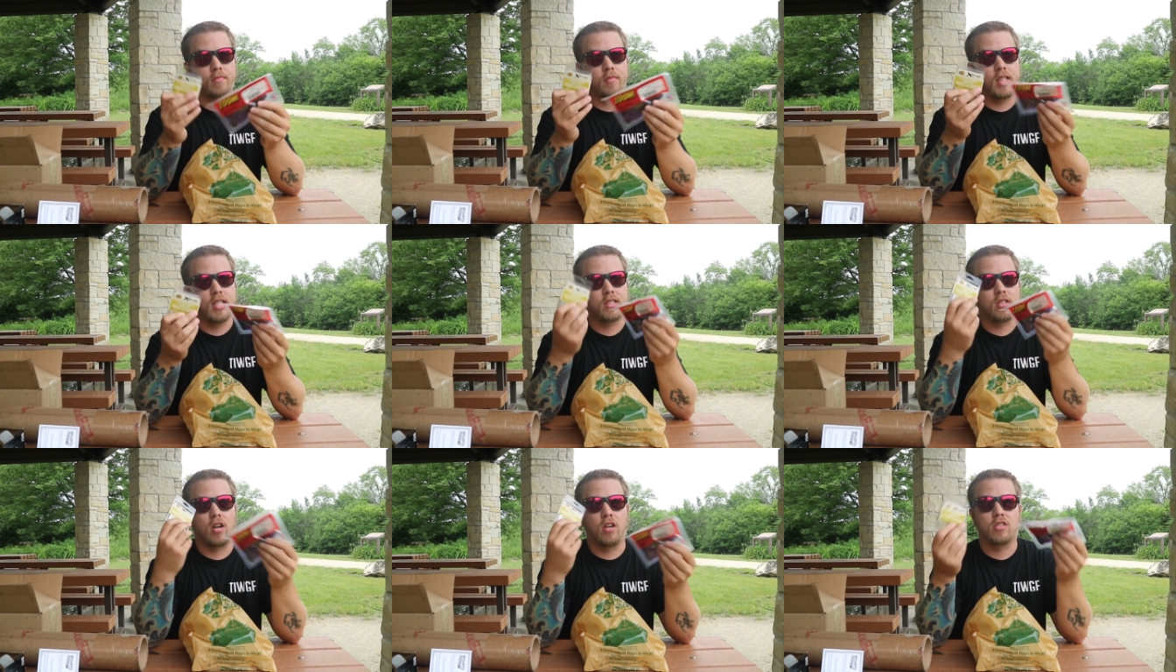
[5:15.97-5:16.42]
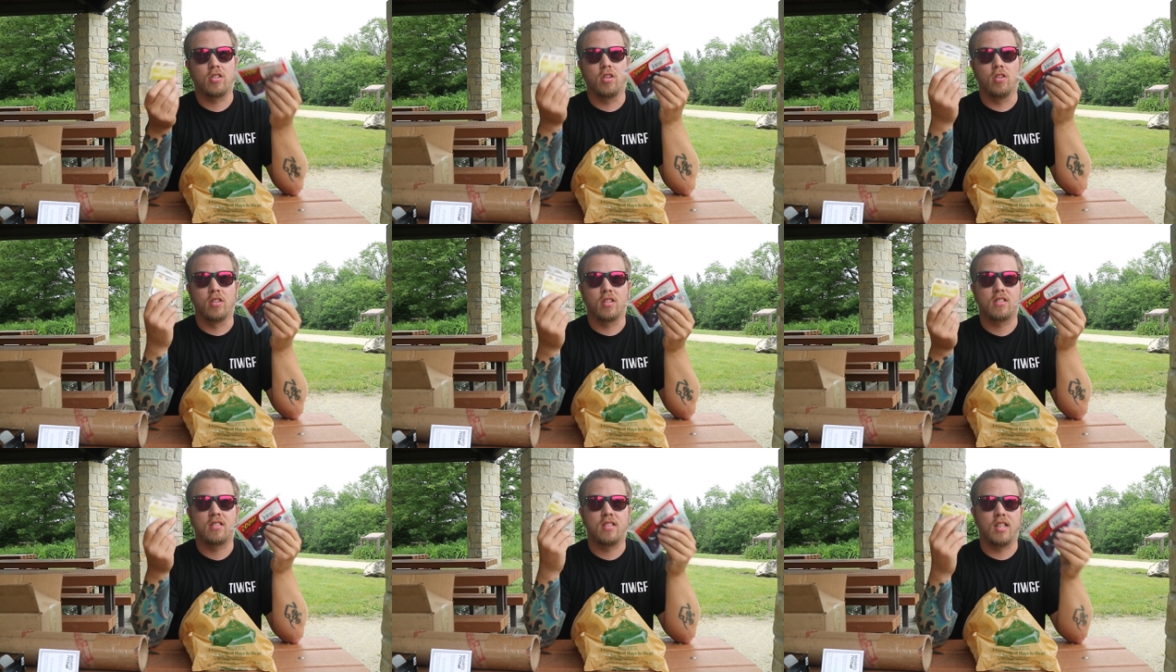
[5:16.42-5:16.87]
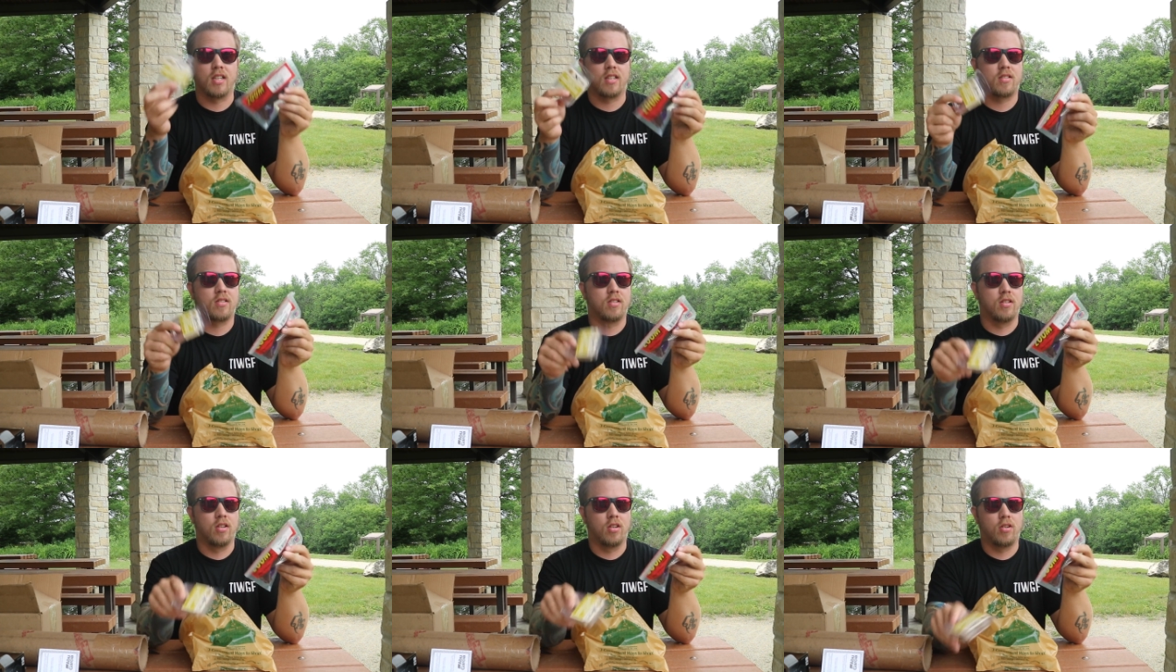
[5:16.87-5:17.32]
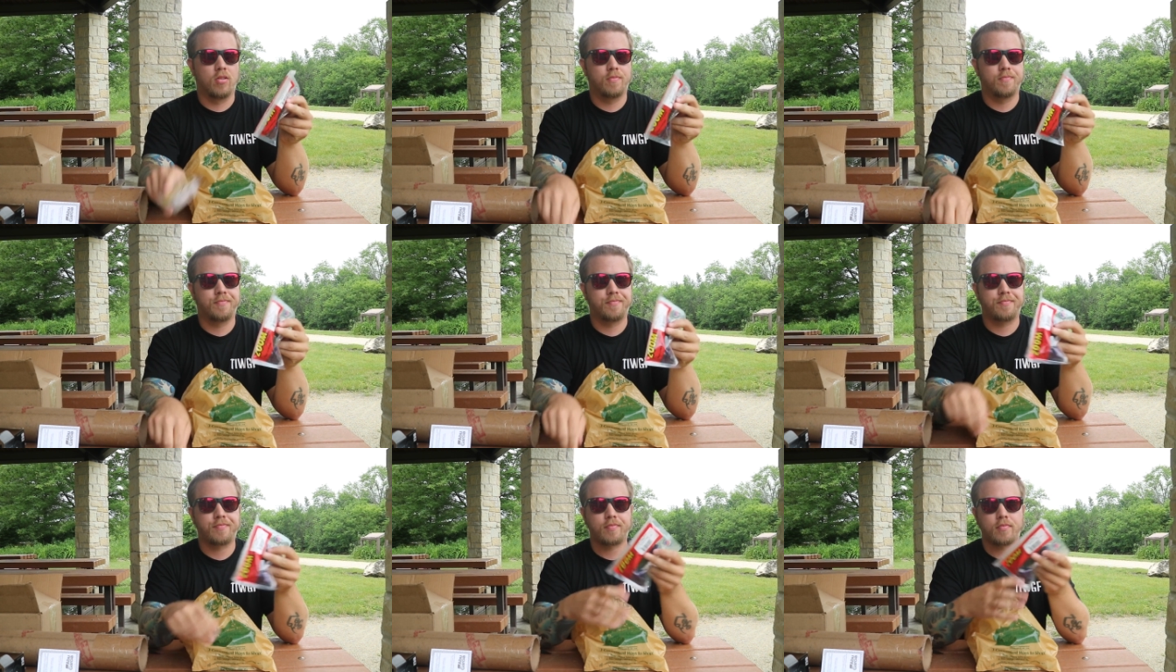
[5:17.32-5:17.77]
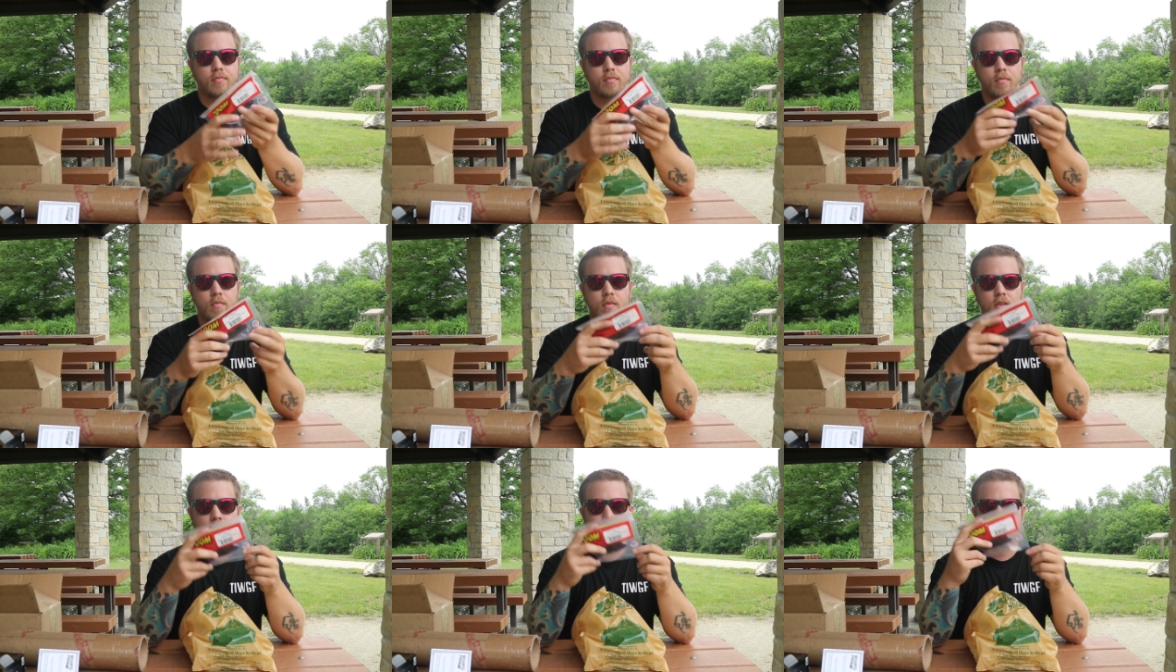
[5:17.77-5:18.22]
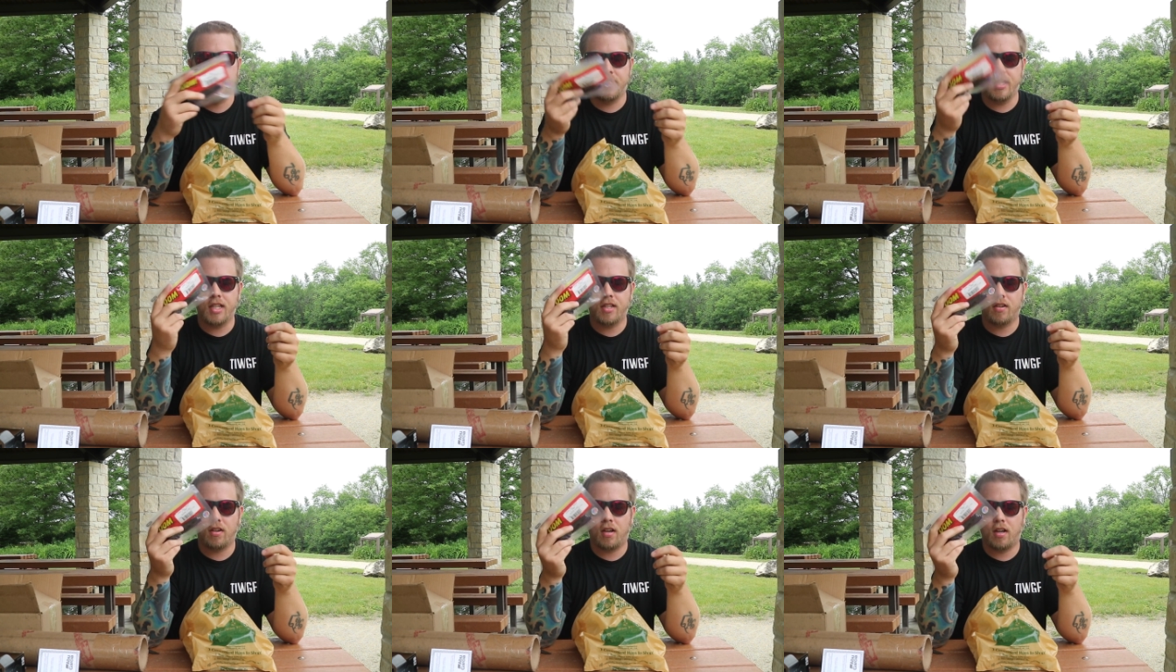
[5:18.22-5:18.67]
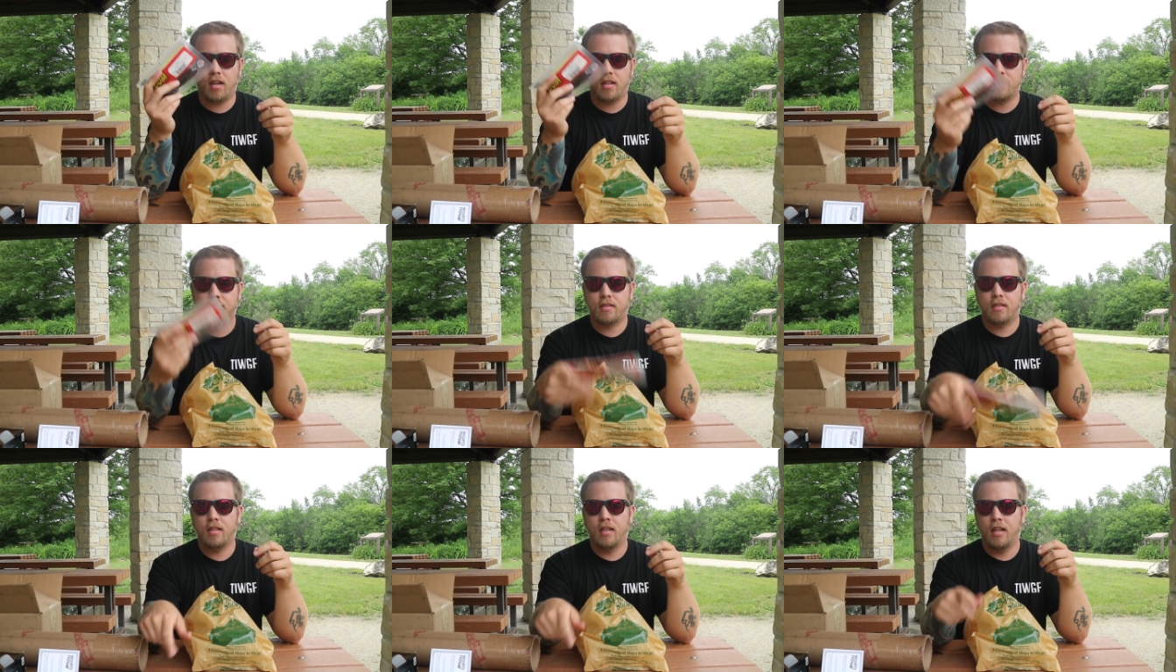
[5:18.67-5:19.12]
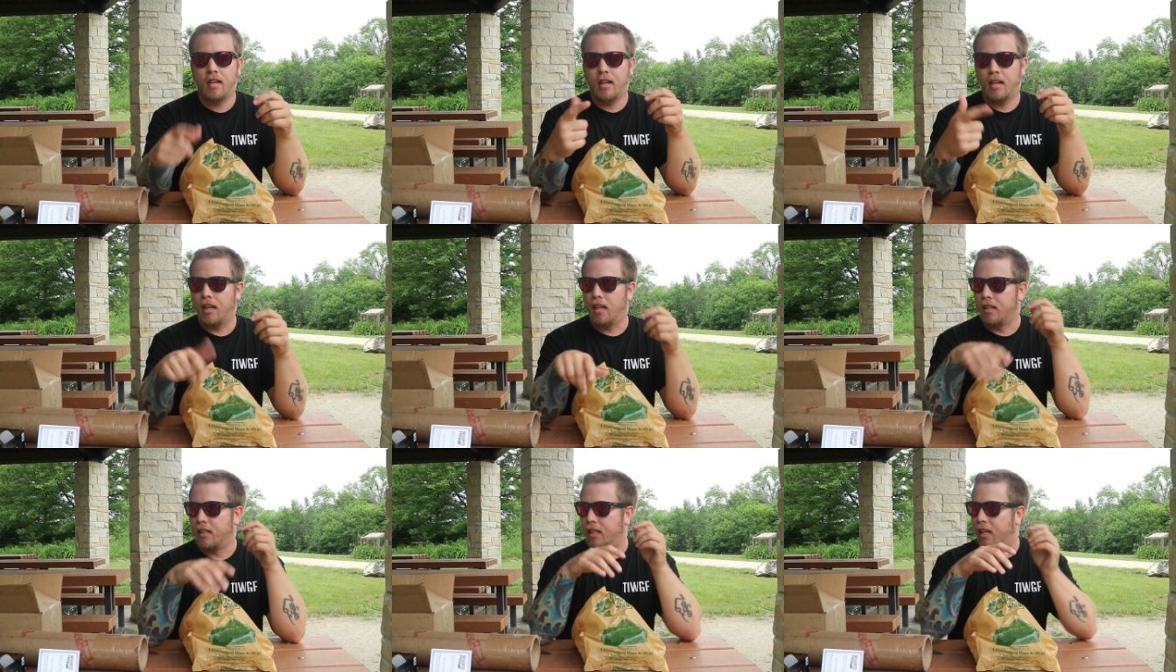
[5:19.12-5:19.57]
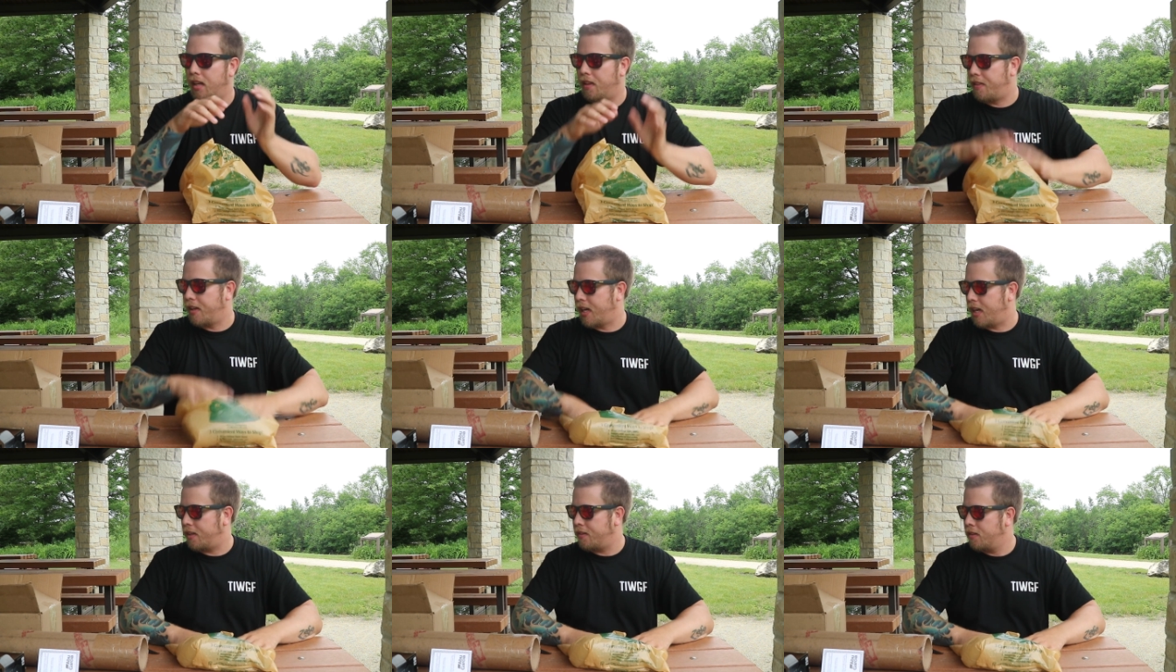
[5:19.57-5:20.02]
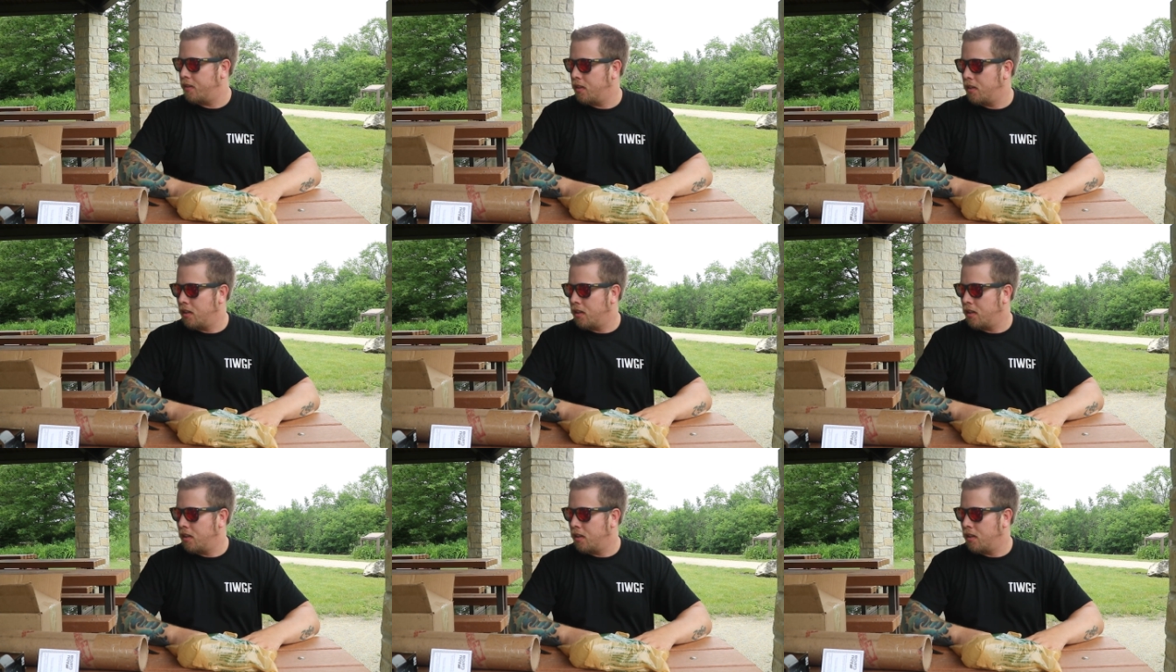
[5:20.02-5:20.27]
These also look sick. So Z-Cross, and yeah, that.